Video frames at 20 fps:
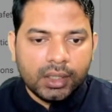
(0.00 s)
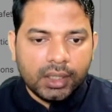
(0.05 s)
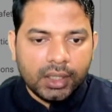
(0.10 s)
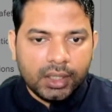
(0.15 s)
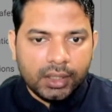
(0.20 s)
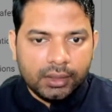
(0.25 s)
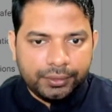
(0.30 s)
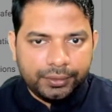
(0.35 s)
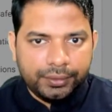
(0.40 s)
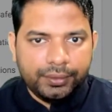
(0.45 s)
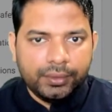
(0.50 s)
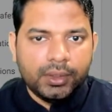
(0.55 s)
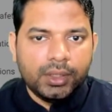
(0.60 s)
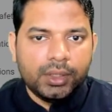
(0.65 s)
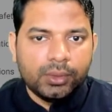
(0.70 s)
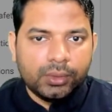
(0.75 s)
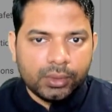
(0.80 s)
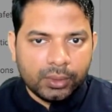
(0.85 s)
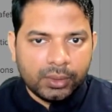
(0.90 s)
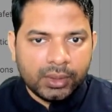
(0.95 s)
If
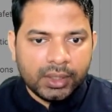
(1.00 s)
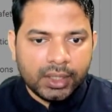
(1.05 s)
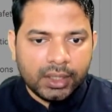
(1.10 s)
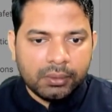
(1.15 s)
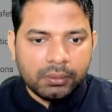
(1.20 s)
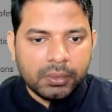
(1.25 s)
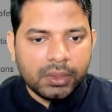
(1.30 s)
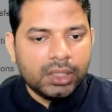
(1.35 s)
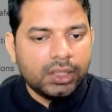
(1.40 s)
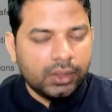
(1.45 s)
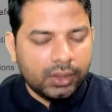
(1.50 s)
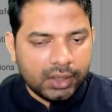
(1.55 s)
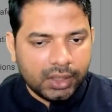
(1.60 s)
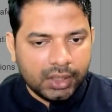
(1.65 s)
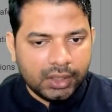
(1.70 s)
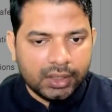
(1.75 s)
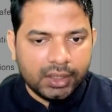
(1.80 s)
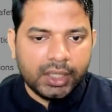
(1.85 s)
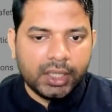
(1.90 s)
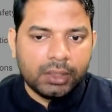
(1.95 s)
you don't have one, you can
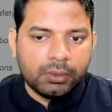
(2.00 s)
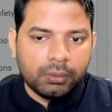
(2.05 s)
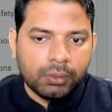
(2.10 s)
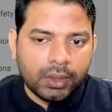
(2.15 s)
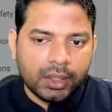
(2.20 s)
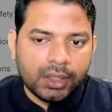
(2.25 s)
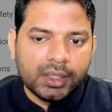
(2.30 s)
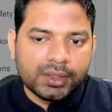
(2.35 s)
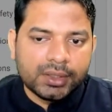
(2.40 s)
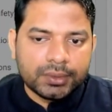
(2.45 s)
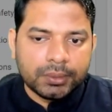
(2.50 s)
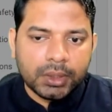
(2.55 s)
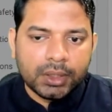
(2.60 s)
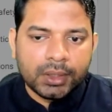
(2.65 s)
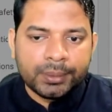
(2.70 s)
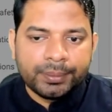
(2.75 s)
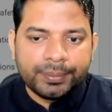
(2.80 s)
create one as well.